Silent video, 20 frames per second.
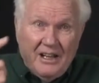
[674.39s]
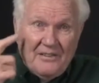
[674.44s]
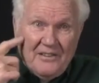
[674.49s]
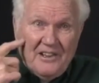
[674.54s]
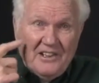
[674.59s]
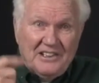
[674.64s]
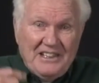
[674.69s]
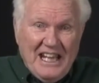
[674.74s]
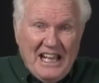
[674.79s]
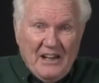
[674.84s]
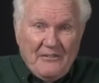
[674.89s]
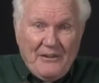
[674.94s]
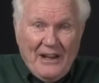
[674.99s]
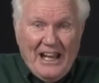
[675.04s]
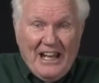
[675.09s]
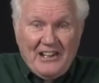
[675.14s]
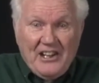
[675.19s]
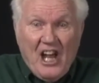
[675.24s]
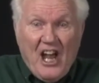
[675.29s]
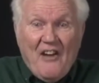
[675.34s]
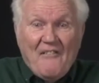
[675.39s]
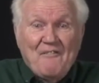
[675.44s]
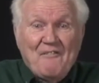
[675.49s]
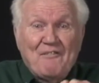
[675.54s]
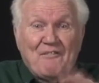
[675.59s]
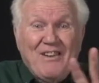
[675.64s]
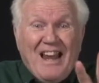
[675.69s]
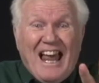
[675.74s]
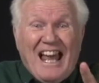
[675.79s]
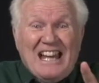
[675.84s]
The deaf had
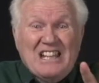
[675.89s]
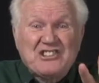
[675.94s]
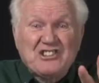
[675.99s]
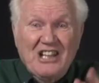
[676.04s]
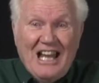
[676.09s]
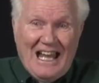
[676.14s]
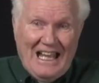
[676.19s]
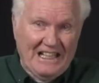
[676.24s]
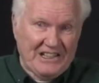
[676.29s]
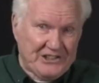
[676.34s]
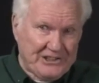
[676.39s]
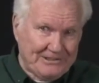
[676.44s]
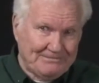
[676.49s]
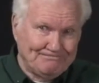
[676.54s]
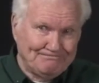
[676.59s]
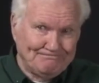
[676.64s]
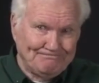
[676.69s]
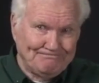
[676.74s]
flashlights.